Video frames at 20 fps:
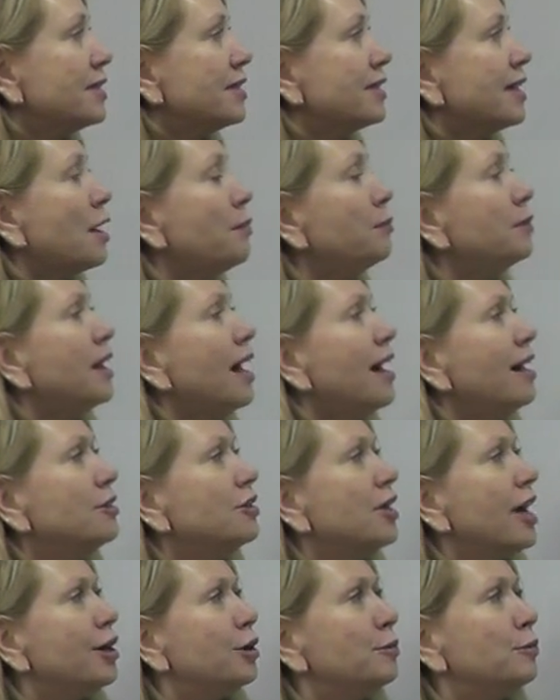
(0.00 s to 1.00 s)
Some
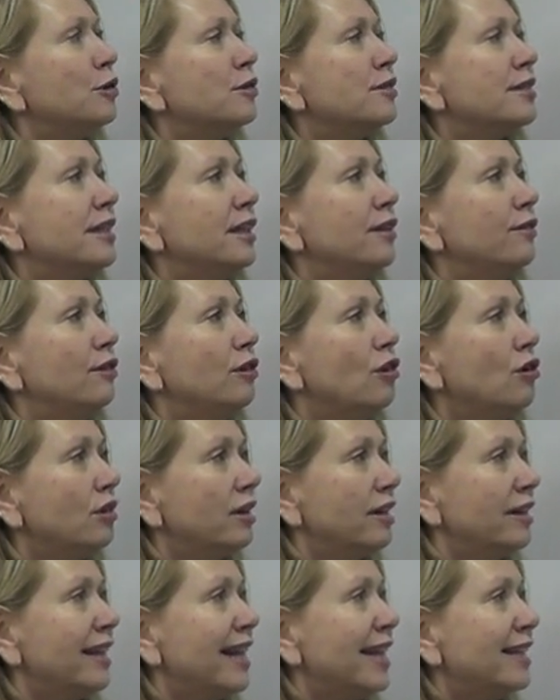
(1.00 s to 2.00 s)
large animals live
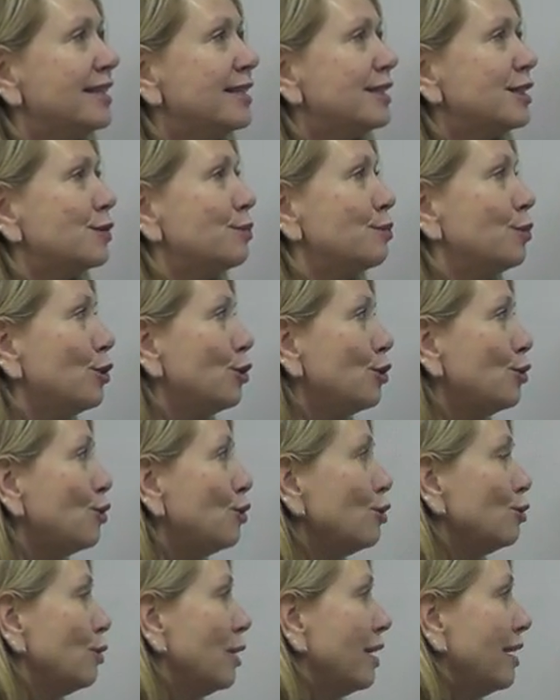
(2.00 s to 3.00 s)
longer than
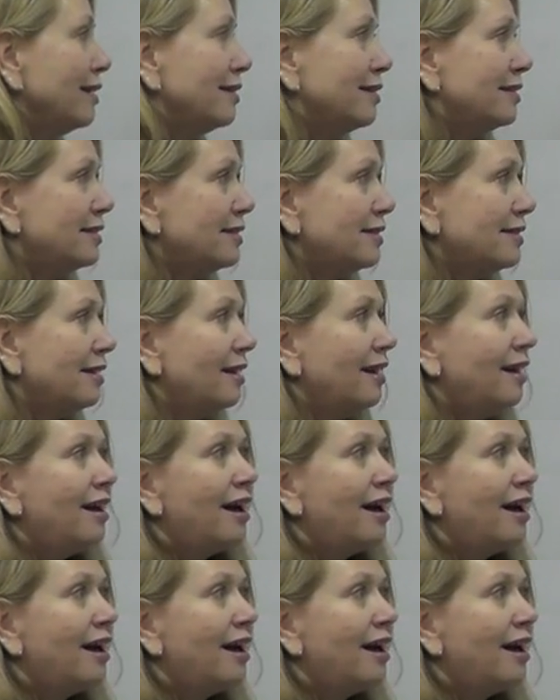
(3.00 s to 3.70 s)
small ones.